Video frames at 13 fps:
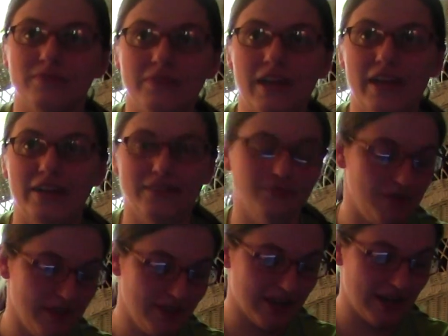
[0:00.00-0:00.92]
Yeah,
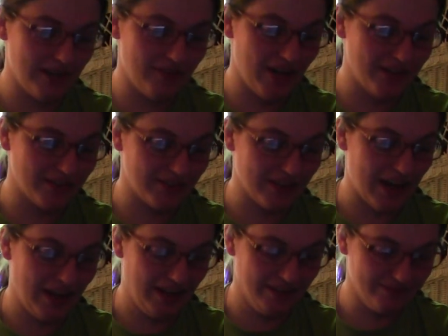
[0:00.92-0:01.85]
he's kind of a nice little
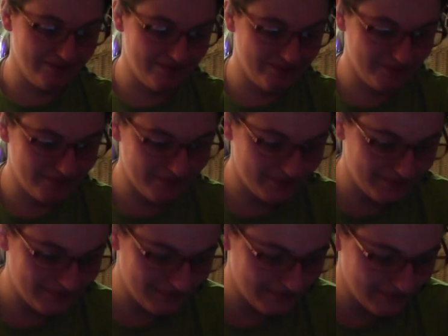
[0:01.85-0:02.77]
guy.
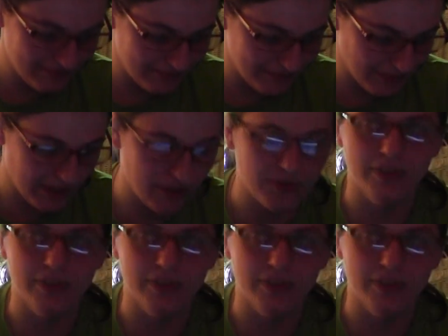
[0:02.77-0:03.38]
Well, not